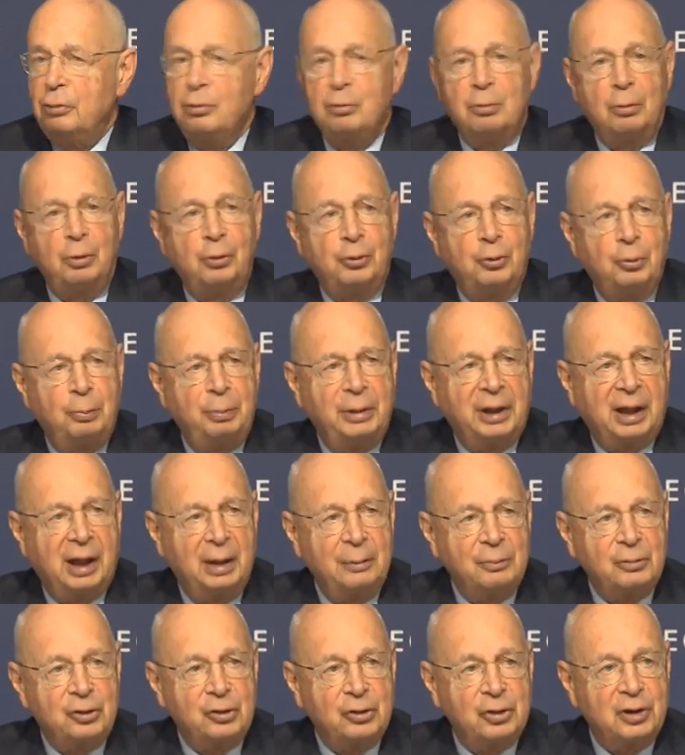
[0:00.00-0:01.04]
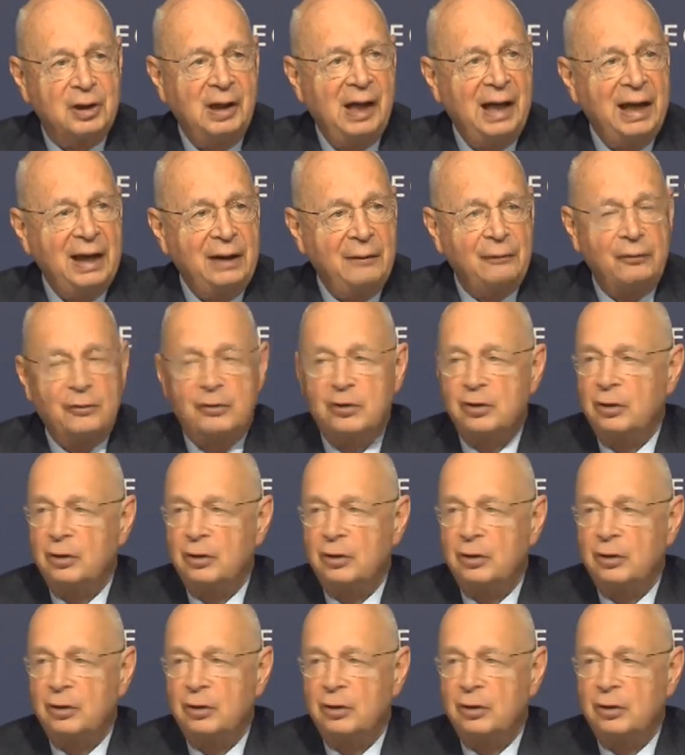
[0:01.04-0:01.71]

in our free world, right?